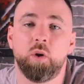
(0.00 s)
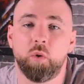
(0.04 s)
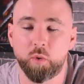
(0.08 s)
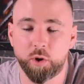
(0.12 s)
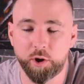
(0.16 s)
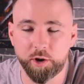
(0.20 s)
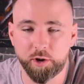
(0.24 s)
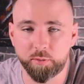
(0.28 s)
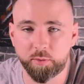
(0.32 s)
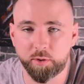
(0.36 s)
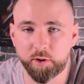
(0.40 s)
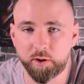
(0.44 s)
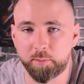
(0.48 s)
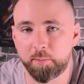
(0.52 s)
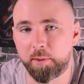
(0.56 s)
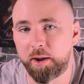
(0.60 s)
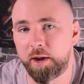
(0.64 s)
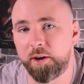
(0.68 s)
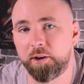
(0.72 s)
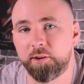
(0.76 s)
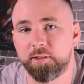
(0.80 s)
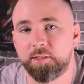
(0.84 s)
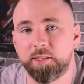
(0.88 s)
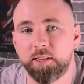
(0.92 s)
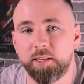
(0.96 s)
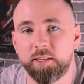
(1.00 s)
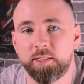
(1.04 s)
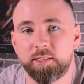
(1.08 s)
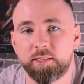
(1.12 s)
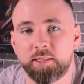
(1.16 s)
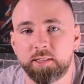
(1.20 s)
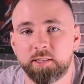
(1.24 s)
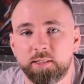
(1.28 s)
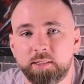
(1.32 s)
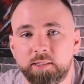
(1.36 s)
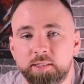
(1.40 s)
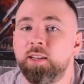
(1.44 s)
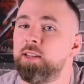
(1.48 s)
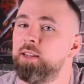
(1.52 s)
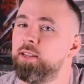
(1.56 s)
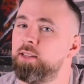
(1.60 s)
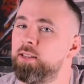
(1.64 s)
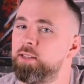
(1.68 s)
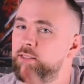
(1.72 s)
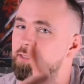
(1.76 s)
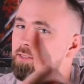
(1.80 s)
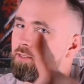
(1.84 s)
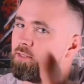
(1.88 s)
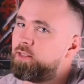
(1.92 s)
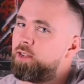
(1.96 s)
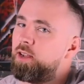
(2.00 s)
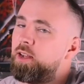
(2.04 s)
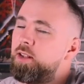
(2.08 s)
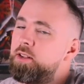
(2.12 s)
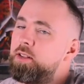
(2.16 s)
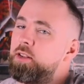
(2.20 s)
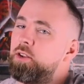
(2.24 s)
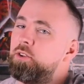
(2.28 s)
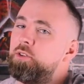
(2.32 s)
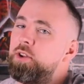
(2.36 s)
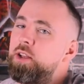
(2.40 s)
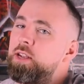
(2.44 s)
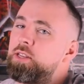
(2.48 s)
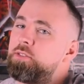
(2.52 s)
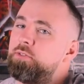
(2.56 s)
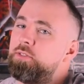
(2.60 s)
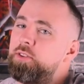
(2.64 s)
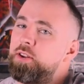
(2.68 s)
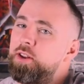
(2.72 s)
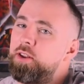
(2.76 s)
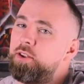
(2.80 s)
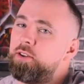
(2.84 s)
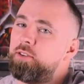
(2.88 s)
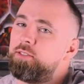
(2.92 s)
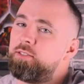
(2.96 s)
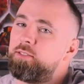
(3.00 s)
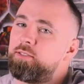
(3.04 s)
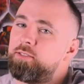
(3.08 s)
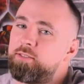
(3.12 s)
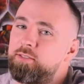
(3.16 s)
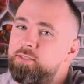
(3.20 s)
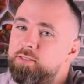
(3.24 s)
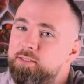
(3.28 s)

where you want to buy your seeds. Until next video.